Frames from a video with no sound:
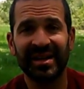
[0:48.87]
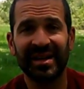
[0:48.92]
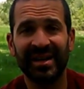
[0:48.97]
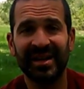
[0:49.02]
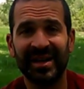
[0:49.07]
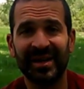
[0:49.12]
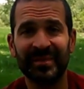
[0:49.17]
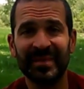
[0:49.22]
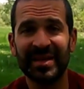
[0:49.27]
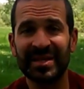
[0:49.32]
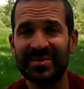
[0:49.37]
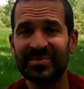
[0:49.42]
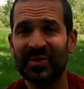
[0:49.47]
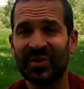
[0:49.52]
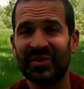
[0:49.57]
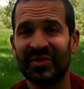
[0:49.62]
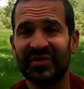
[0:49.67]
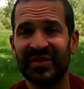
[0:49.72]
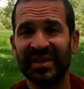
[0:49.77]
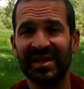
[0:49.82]
that's
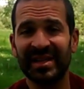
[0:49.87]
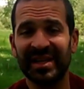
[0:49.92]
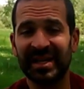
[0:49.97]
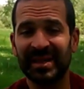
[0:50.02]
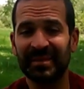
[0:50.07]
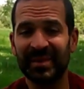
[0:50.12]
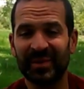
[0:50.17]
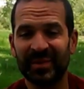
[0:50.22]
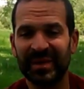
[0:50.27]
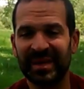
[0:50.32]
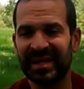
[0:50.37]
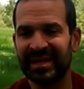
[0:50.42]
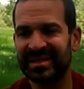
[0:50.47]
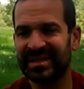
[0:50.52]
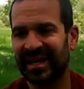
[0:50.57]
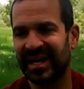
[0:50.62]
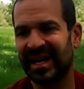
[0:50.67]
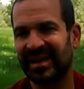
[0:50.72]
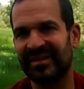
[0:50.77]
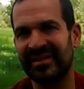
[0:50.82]
more filling, but we get
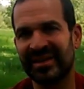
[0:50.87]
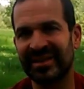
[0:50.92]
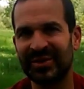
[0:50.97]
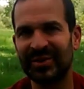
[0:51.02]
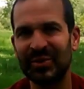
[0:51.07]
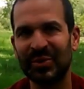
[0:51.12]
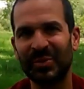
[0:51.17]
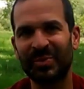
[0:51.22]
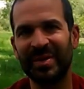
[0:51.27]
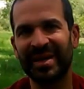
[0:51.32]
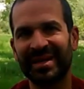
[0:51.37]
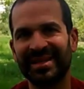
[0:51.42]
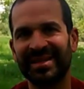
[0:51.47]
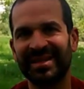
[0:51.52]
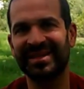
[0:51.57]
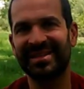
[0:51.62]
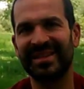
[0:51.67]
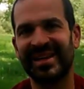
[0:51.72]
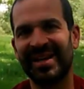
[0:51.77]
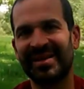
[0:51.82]
to have a cool
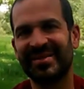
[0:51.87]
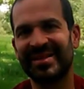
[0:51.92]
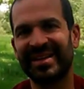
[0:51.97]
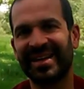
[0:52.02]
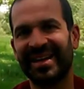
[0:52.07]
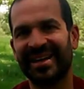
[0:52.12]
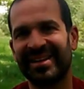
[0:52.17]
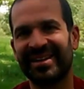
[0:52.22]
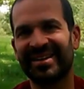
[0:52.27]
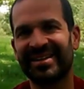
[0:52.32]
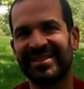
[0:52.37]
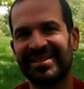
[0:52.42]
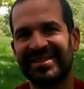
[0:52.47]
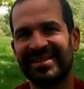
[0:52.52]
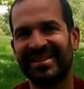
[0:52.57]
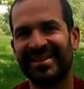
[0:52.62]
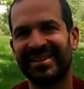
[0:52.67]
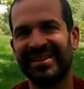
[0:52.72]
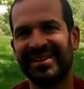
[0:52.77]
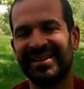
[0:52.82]
picnic time together
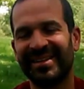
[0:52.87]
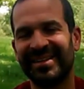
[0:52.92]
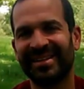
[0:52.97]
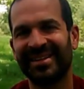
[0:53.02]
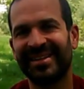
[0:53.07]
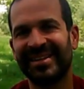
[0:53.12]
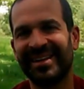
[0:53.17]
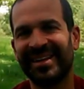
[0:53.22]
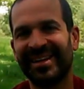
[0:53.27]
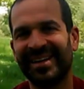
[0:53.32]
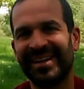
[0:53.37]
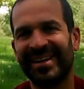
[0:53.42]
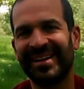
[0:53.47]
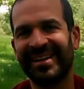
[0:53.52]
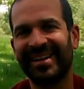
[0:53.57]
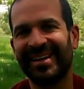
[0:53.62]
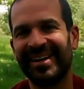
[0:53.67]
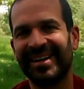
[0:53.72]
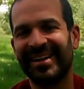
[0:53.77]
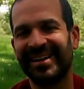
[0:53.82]

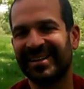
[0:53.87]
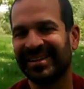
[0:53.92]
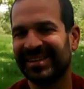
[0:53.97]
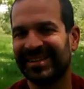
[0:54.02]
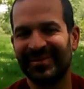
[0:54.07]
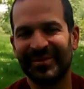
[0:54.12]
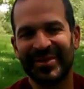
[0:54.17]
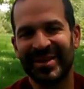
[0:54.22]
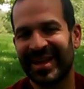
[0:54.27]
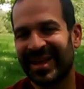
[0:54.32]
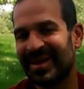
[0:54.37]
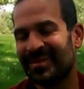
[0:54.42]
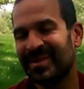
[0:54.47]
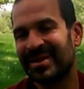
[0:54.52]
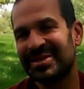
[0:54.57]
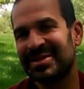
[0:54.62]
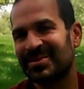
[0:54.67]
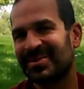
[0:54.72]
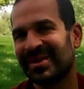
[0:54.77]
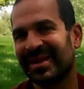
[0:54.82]
and without a
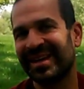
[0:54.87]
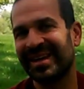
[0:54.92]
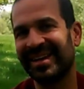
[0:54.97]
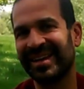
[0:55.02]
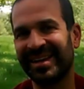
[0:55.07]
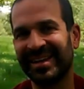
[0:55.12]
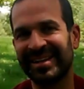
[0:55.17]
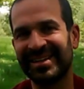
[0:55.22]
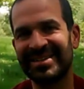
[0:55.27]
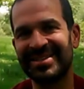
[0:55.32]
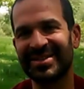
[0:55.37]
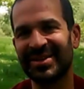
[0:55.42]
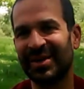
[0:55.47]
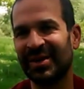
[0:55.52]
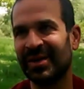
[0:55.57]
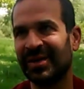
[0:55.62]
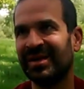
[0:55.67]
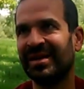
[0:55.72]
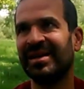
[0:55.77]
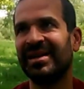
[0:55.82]
bunch of planning. And
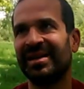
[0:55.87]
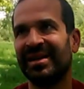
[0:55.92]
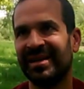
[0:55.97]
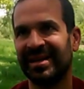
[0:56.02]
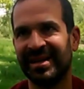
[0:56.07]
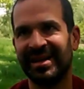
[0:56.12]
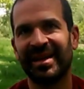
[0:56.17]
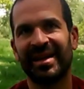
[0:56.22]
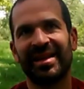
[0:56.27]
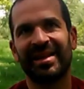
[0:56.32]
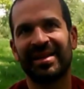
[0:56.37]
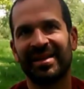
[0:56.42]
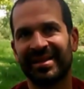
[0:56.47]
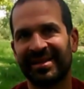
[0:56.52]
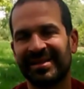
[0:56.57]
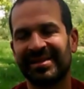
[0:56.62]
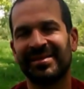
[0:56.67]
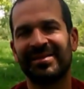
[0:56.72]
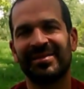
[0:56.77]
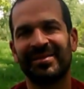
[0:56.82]
so
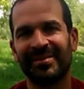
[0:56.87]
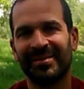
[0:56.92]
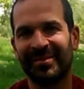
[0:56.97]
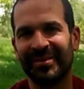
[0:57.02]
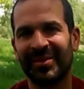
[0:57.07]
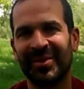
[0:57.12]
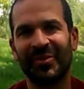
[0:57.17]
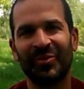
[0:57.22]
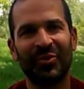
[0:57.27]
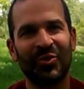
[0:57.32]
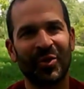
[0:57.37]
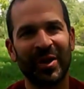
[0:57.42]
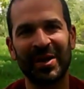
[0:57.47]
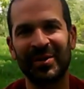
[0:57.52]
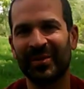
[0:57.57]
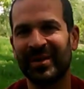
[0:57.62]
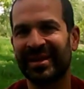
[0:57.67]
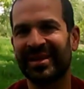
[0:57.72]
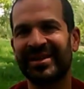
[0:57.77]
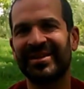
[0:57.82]
the
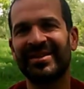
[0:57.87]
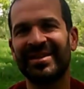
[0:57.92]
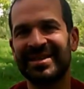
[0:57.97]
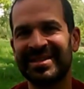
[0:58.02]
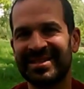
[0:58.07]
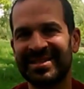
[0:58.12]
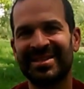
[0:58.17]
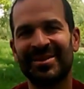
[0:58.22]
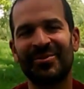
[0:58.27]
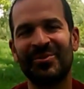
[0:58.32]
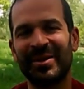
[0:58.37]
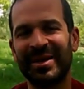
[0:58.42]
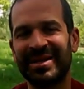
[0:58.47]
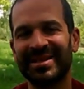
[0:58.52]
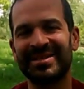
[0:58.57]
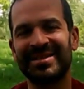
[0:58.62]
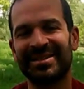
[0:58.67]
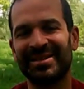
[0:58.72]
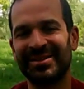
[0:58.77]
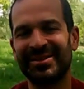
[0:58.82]
great weather, this is the
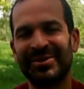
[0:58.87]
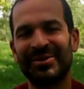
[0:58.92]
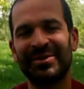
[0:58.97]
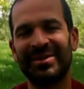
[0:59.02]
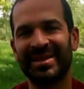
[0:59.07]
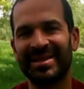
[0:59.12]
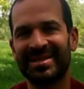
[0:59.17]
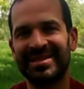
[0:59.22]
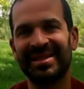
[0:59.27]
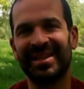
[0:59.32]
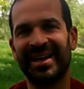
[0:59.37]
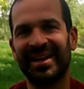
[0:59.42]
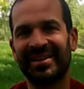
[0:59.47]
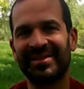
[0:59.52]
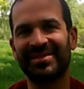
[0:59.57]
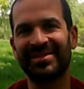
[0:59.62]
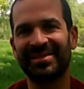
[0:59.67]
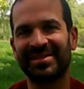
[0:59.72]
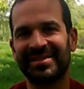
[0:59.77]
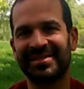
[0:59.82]
reason to do this
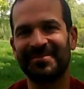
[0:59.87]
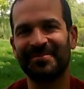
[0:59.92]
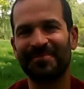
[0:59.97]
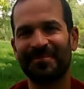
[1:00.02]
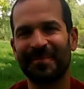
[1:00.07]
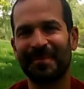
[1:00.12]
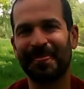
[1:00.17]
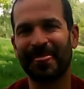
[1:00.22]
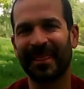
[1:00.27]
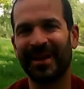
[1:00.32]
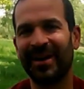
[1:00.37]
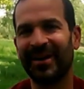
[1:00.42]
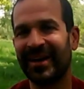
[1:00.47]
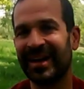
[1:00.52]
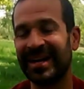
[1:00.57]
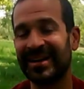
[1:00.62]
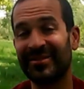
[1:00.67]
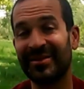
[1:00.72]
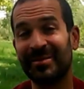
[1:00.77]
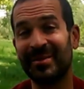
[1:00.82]
life. All
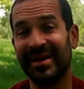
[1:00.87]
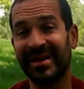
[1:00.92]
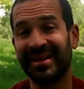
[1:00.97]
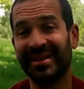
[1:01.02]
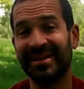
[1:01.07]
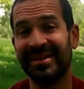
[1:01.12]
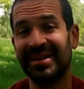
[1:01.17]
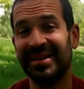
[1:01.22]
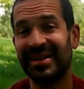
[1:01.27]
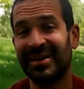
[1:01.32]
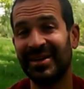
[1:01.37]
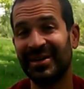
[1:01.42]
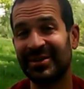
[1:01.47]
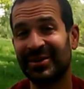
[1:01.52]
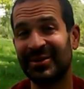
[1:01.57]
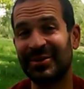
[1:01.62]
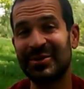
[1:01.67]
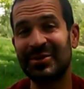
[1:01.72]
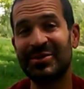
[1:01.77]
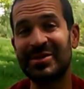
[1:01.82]
right, everyone,
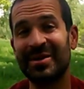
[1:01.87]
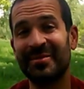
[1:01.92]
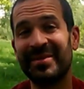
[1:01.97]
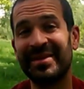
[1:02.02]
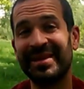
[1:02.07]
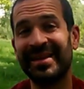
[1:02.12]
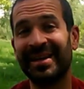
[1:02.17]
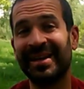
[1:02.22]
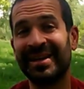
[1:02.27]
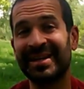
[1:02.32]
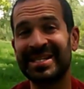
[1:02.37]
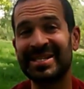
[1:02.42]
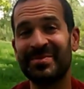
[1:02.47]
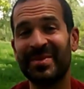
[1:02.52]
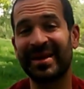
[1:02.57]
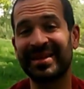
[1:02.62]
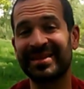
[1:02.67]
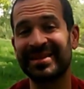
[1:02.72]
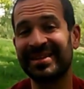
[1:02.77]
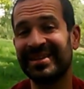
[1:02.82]
go do something
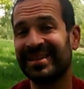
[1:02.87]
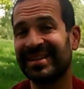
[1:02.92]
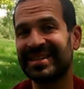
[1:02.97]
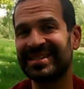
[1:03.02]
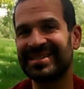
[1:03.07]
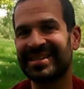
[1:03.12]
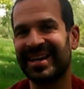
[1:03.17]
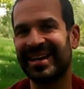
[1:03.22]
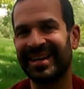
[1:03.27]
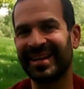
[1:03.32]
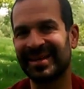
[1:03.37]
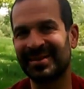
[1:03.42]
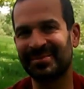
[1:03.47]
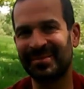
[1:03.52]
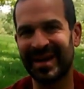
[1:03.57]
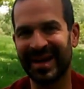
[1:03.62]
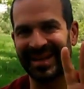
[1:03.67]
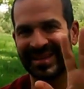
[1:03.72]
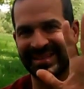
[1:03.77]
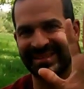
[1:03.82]
unexpected and exciting.
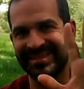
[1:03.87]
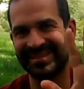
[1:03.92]
Bye.